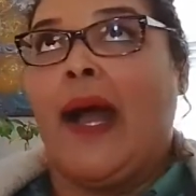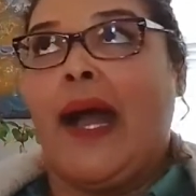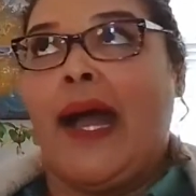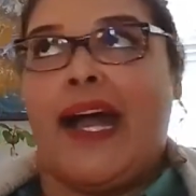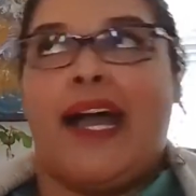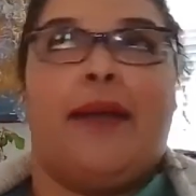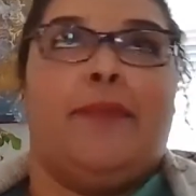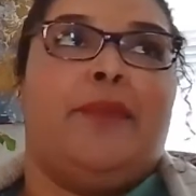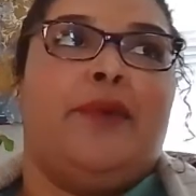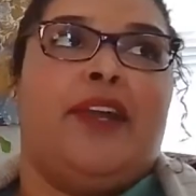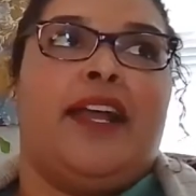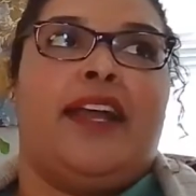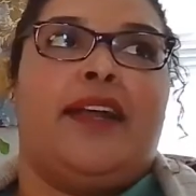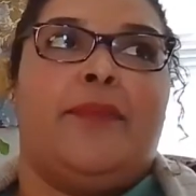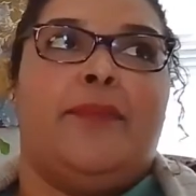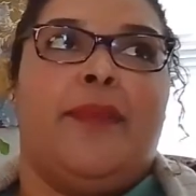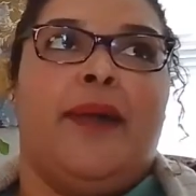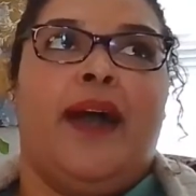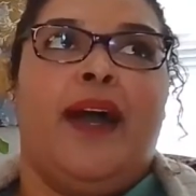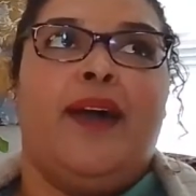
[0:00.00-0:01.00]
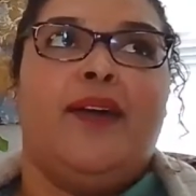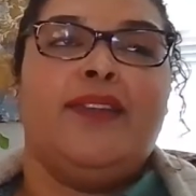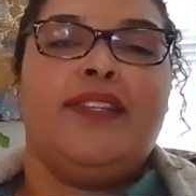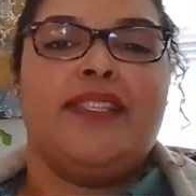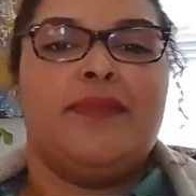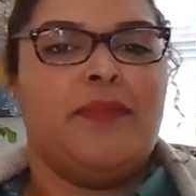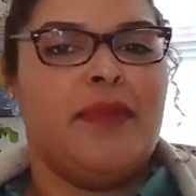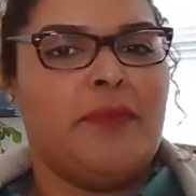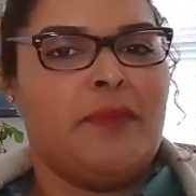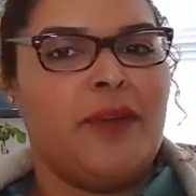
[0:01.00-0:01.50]
"I put out a
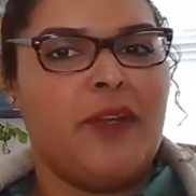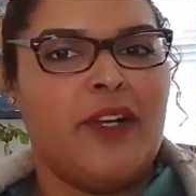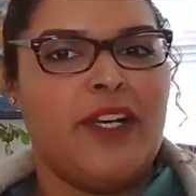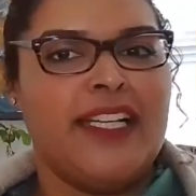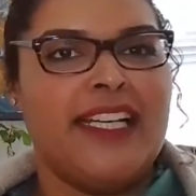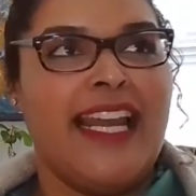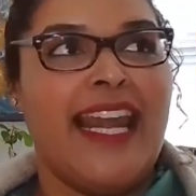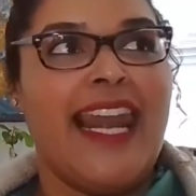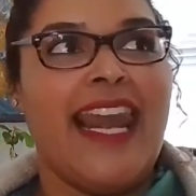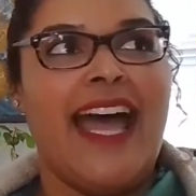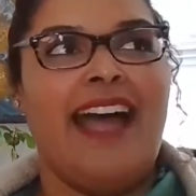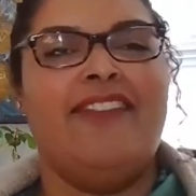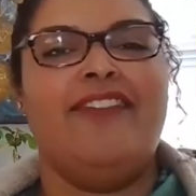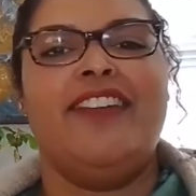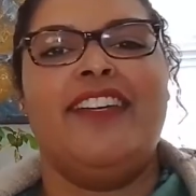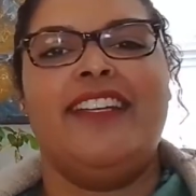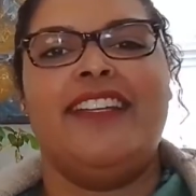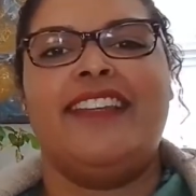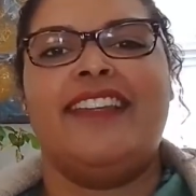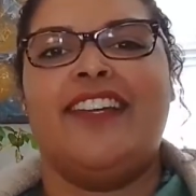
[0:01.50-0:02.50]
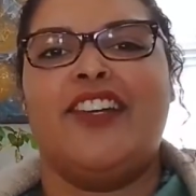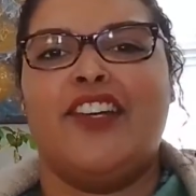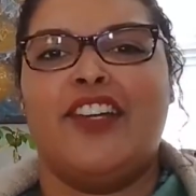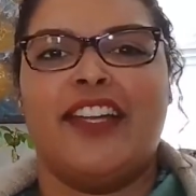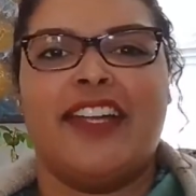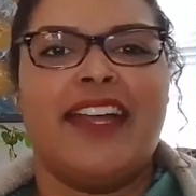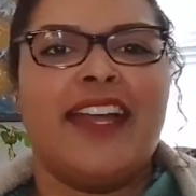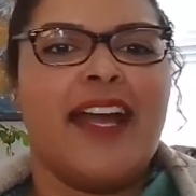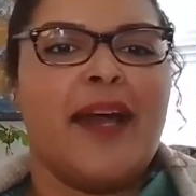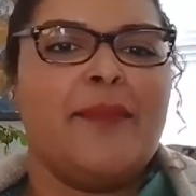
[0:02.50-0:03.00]
post, people are going to love it, they're going
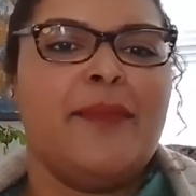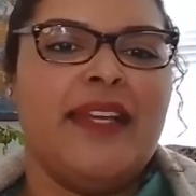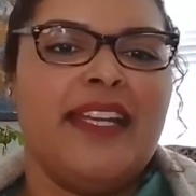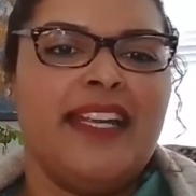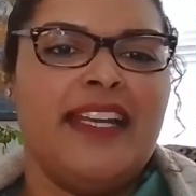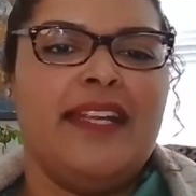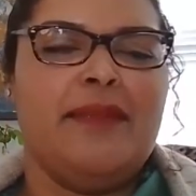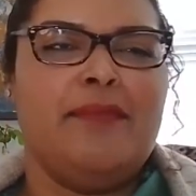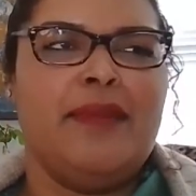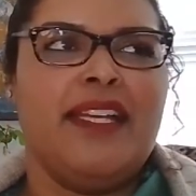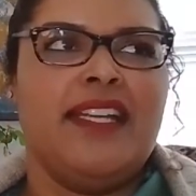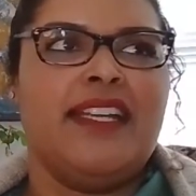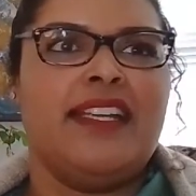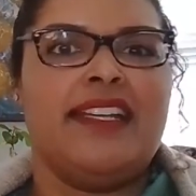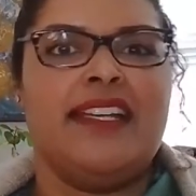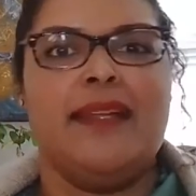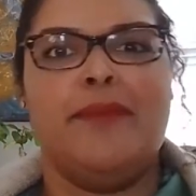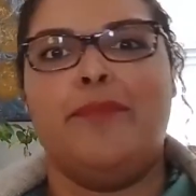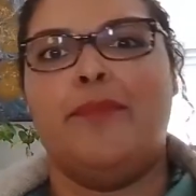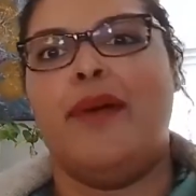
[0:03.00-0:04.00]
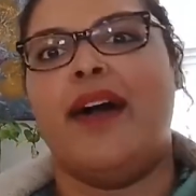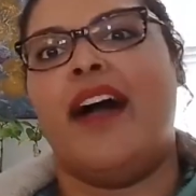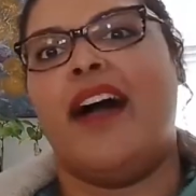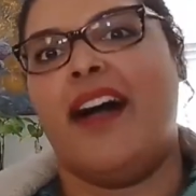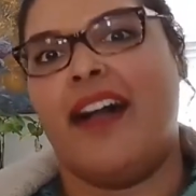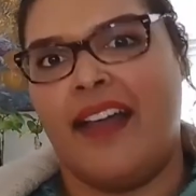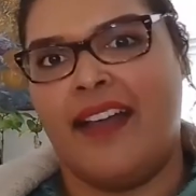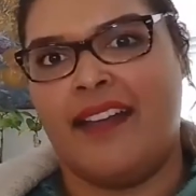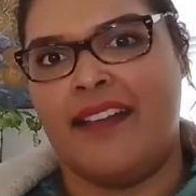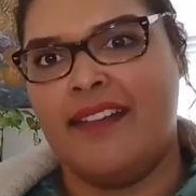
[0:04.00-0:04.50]
to come in and immediately
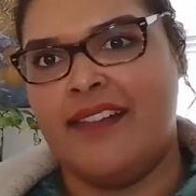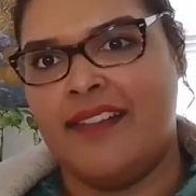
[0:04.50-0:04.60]
buy."